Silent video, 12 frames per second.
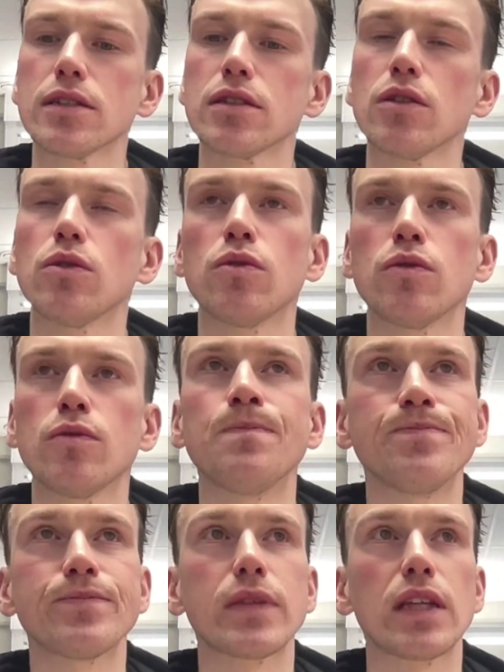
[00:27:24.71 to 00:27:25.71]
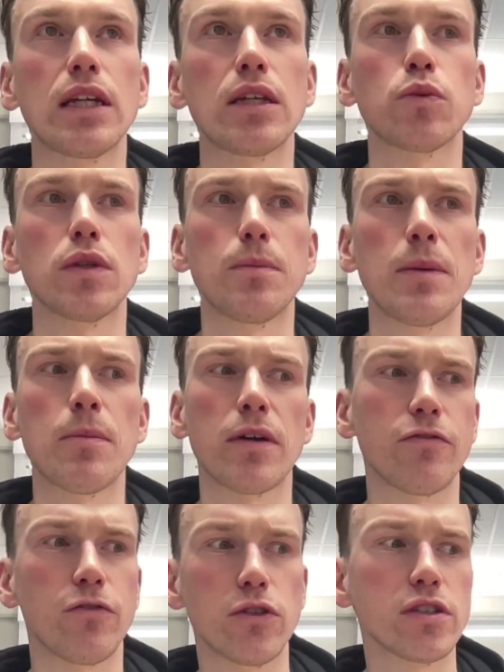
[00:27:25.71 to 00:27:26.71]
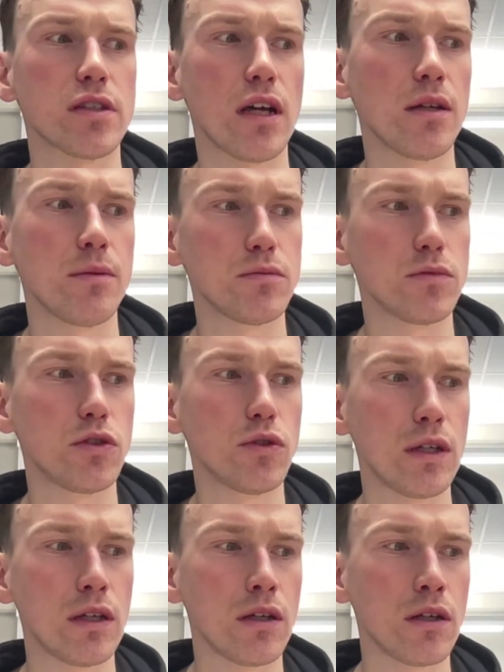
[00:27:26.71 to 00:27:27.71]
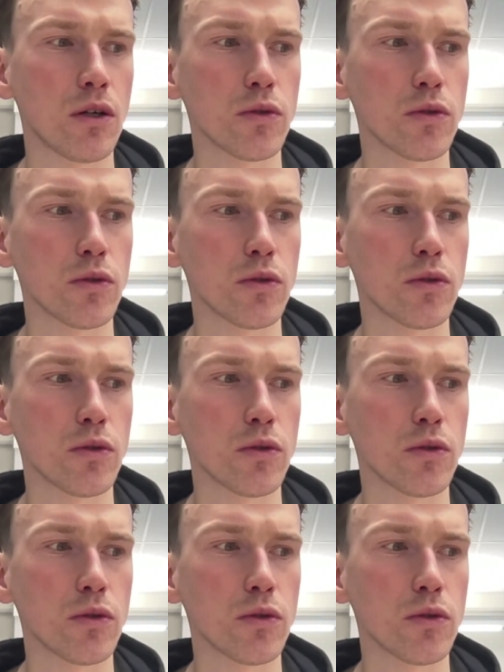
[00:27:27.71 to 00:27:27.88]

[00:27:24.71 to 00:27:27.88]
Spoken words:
So it will be my first time doing